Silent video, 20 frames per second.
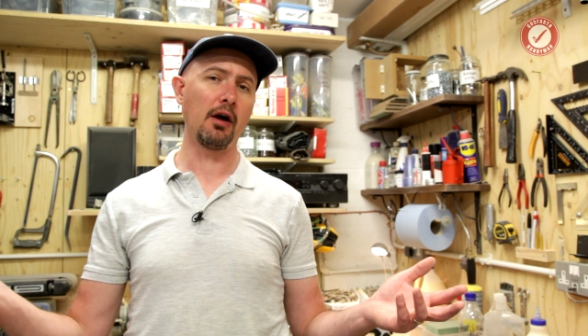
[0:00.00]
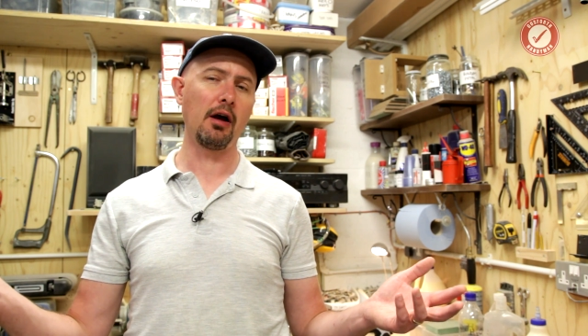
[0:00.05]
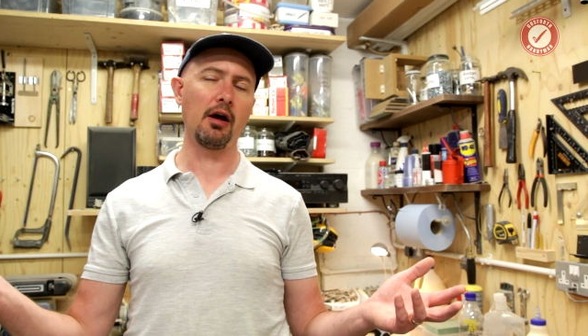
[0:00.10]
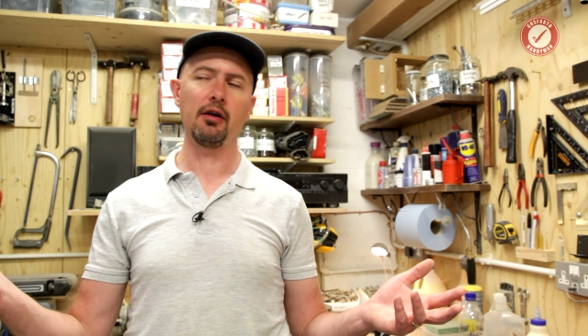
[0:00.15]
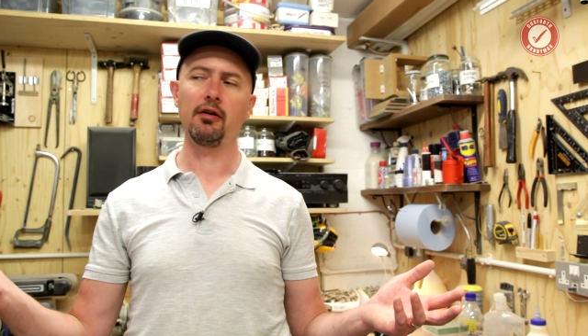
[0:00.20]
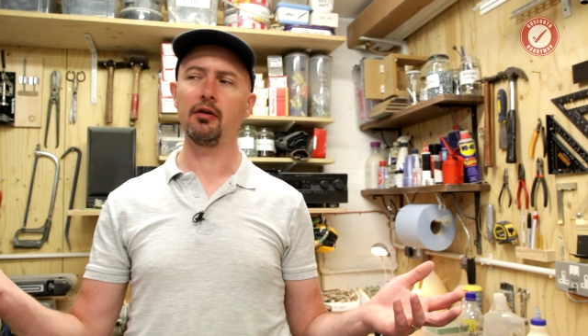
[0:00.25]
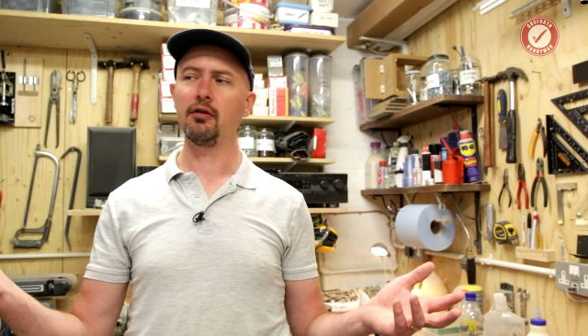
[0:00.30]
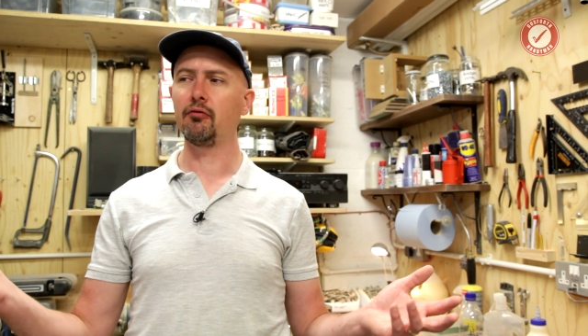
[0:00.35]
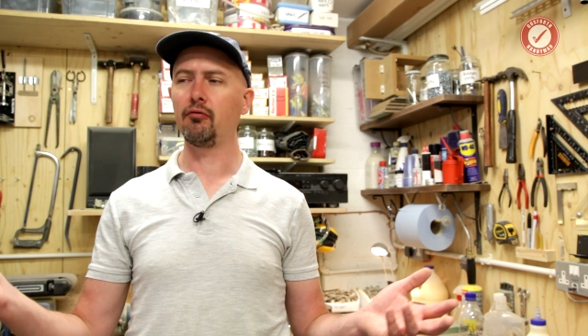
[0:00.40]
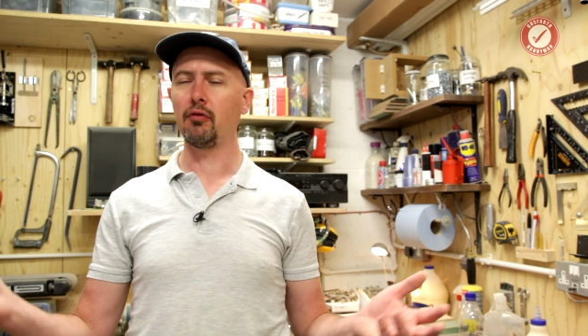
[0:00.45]

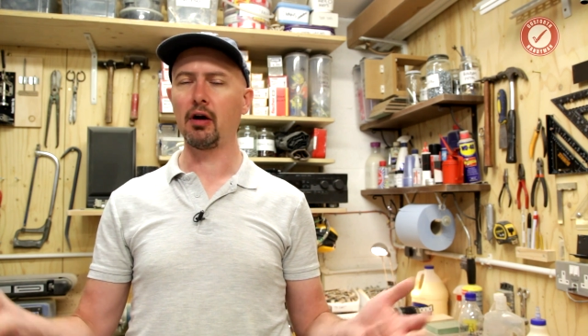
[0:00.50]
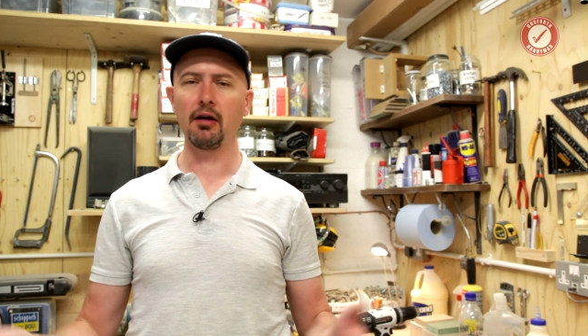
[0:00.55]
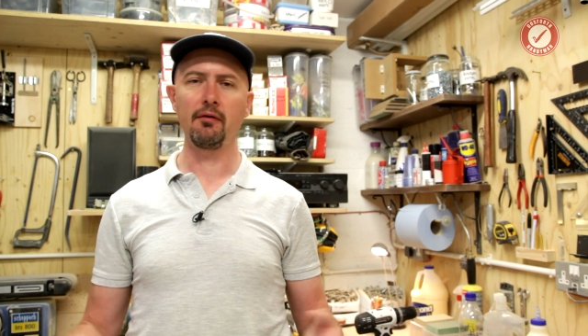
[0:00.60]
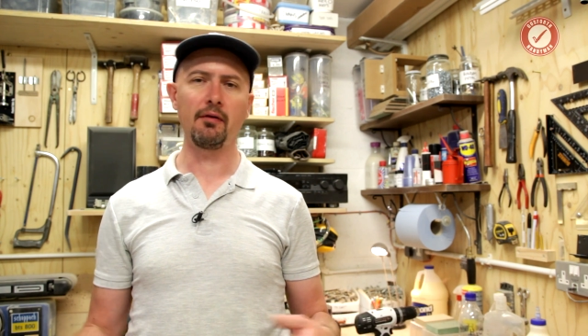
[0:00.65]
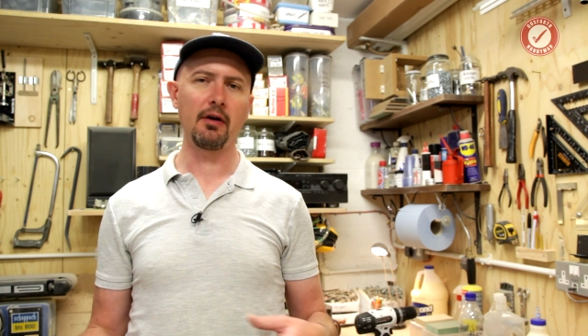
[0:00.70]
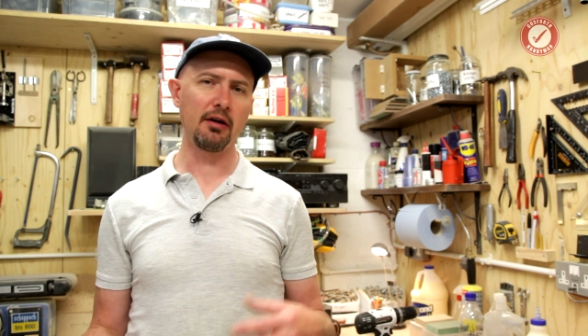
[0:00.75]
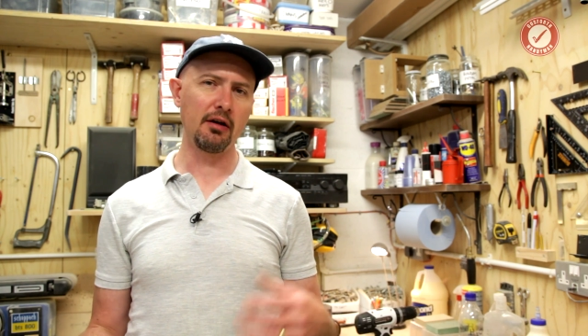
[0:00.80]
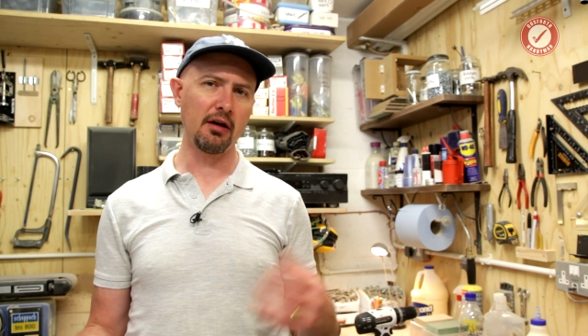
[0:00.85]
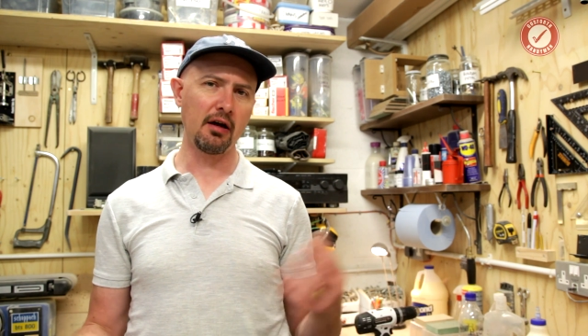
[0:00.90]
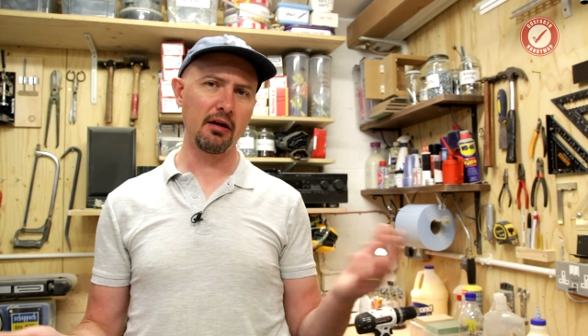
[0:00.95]
and
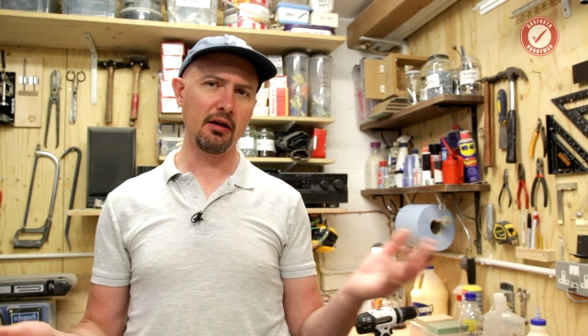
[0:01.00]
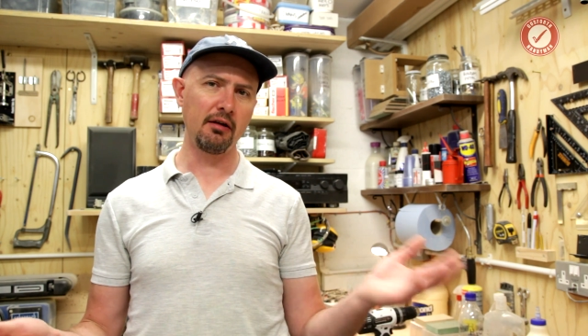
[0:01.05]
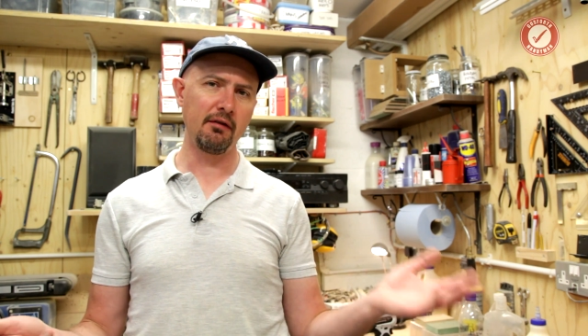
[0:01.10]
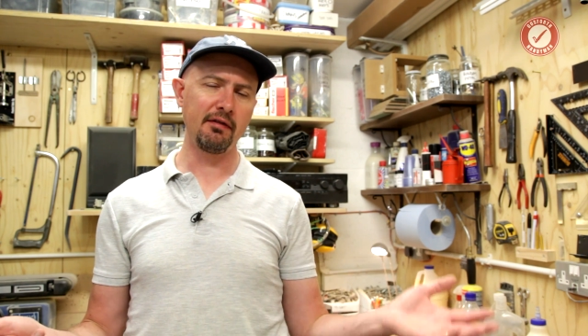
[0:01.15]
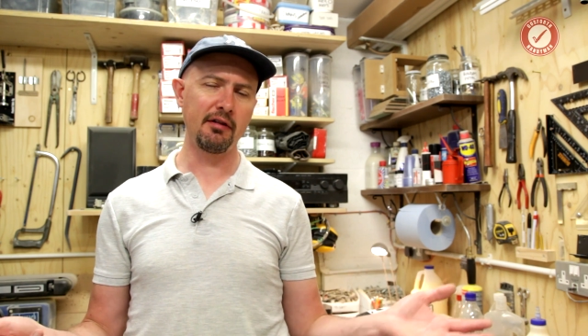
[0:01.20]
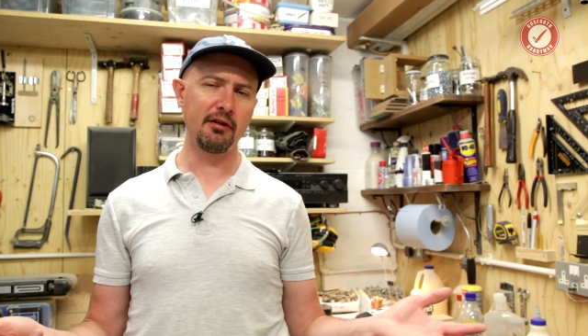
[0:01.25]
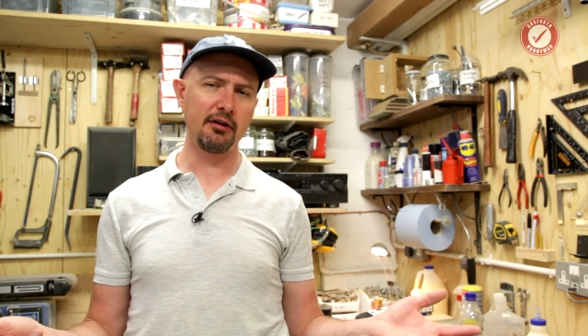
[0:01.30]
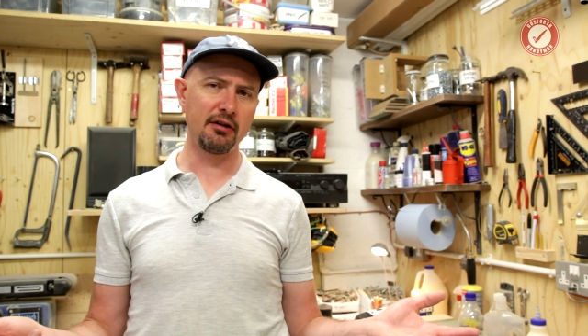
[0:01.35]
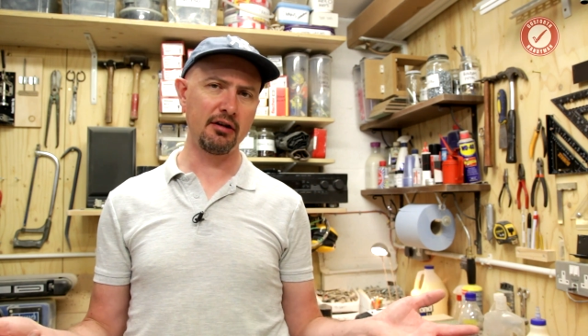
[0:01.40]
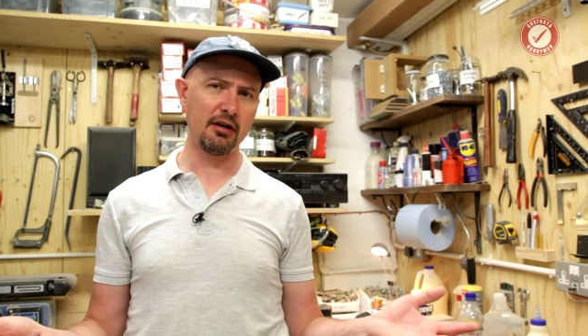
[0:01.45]
riving
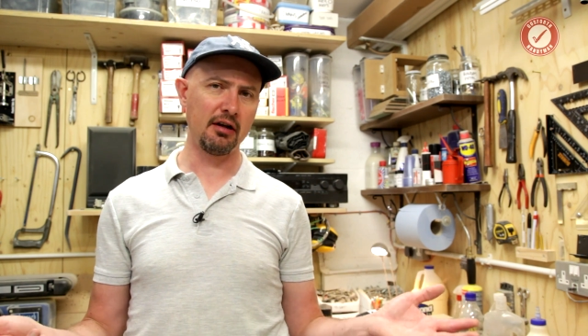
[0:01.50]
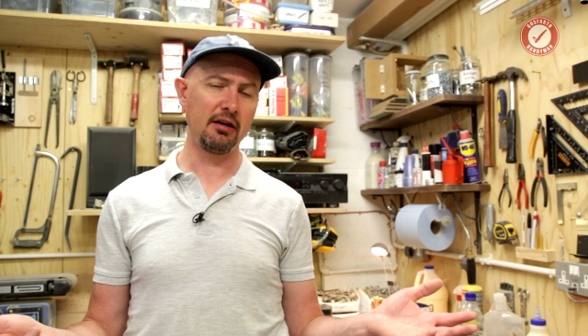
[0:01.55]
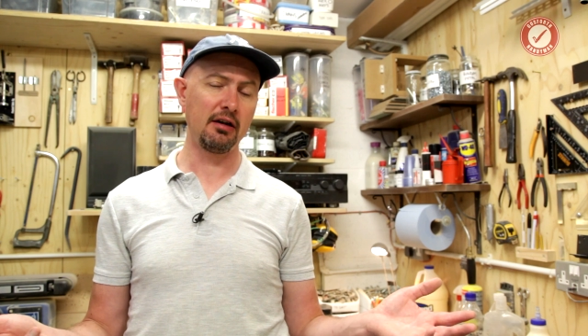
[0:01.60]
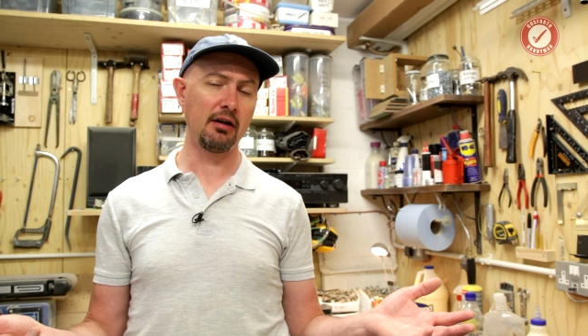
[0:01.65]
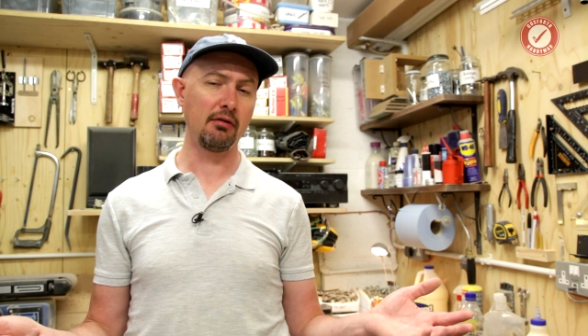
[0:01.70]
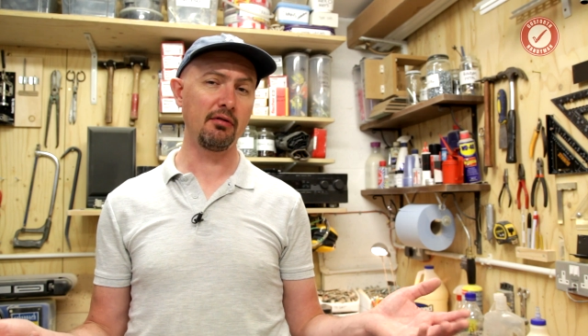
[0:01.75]
knives taken